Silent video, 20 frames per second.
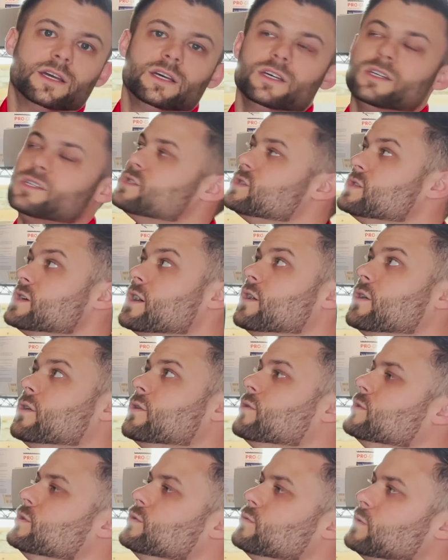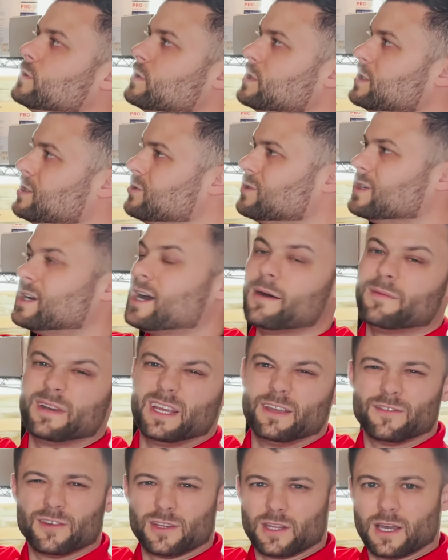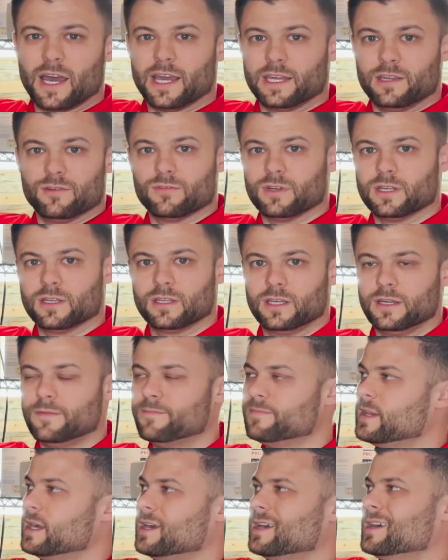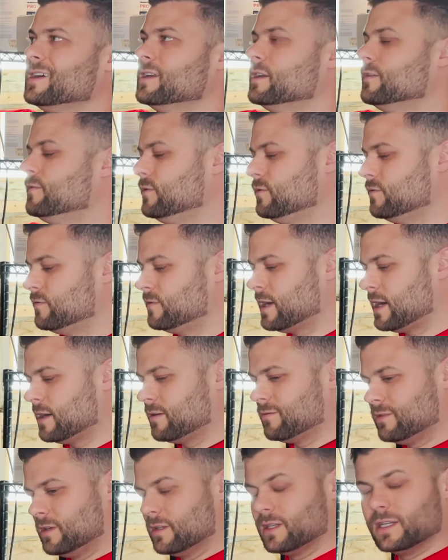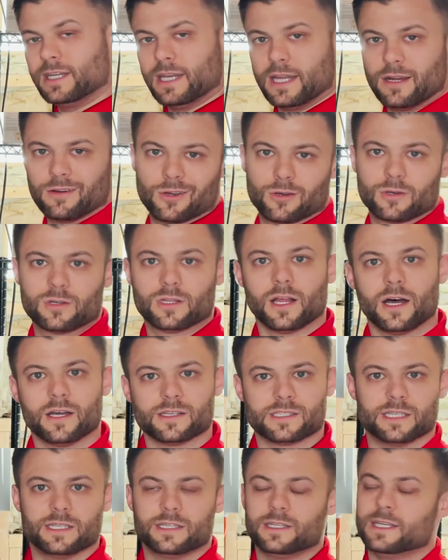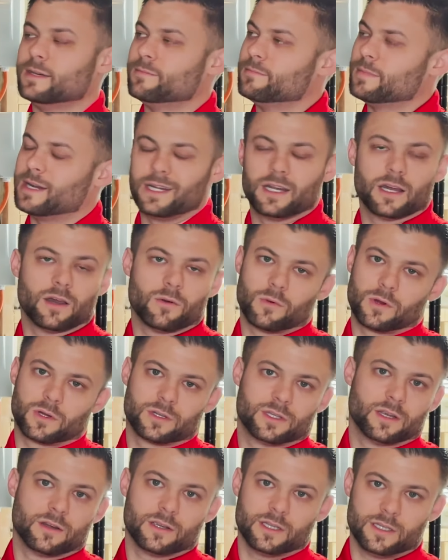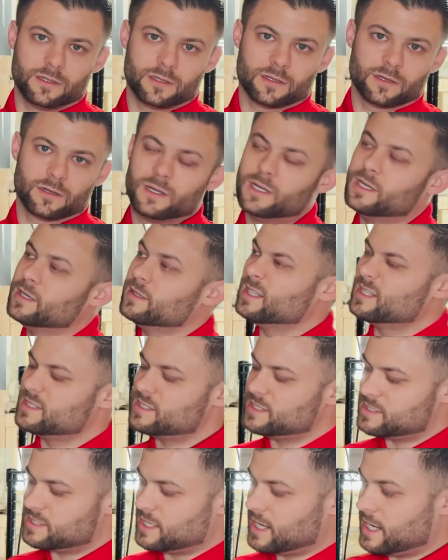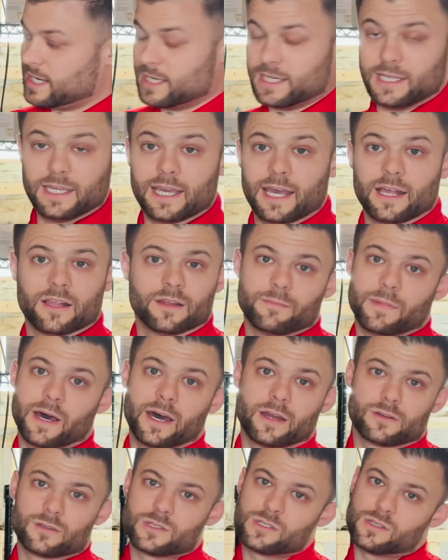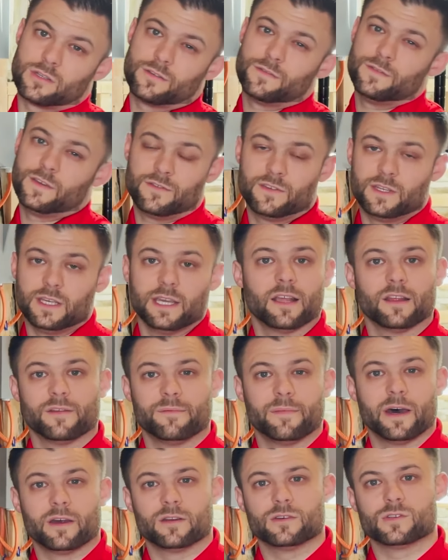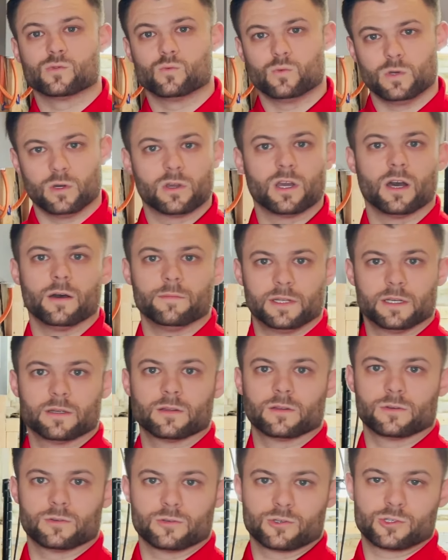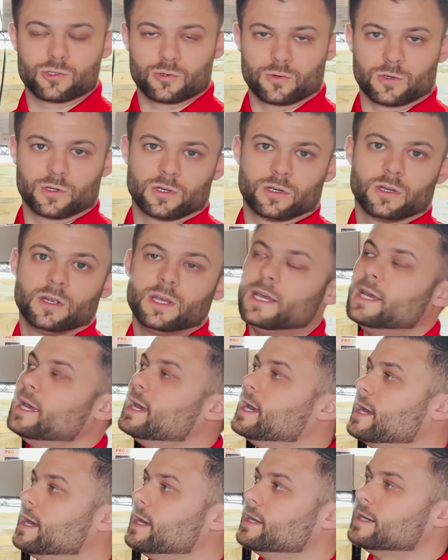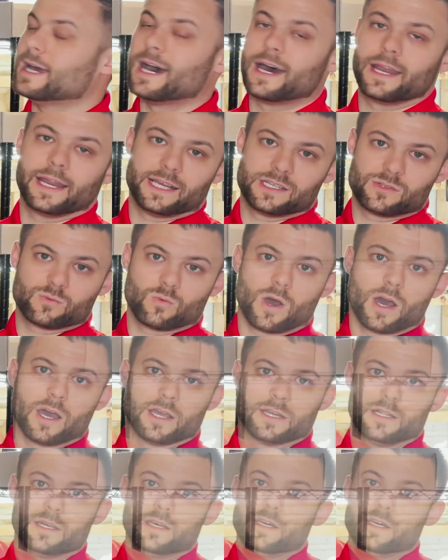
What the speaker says: so you will need to accommodate for the height really, and if you've got a really narrow closet, it might not work there either. This is an 80-gallon model, so the 50-gallon models will come in a little shorter and not as wide.